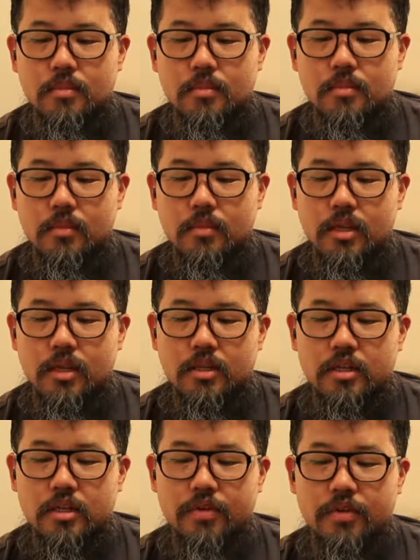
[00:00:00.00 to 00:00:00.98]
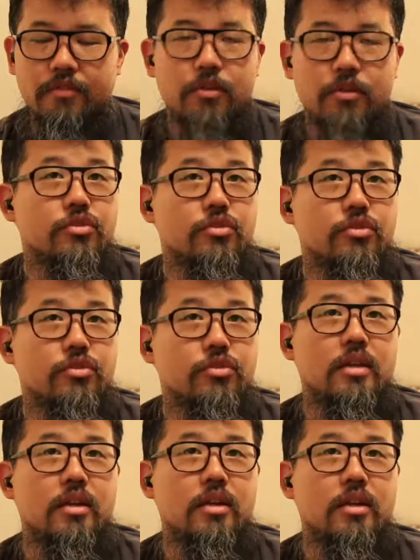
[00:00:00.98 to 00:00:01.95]
it's very frustrating.
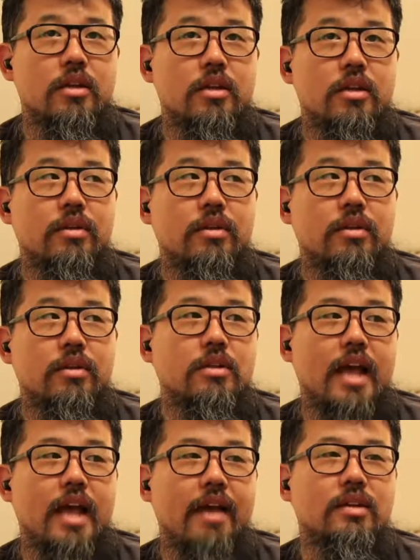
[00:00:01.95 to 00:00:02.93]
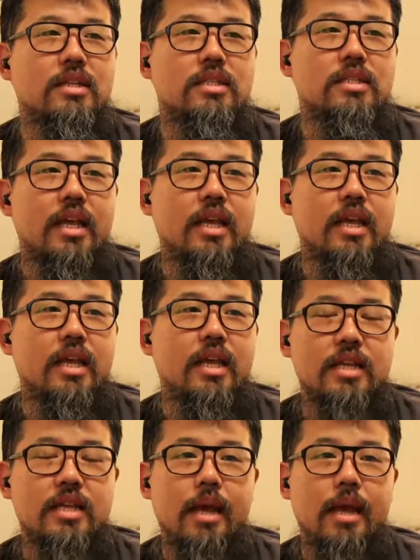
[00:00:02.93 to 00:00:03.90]
Having to take the
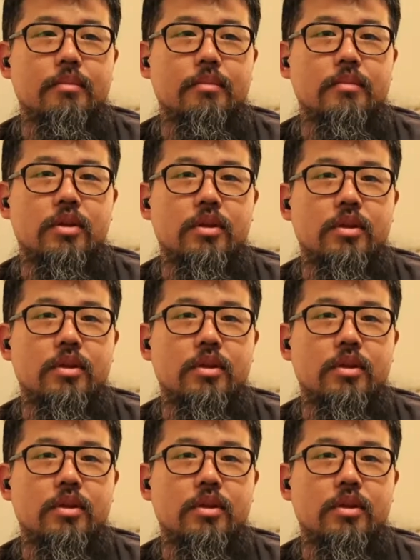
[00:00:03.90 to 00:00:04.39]
time, and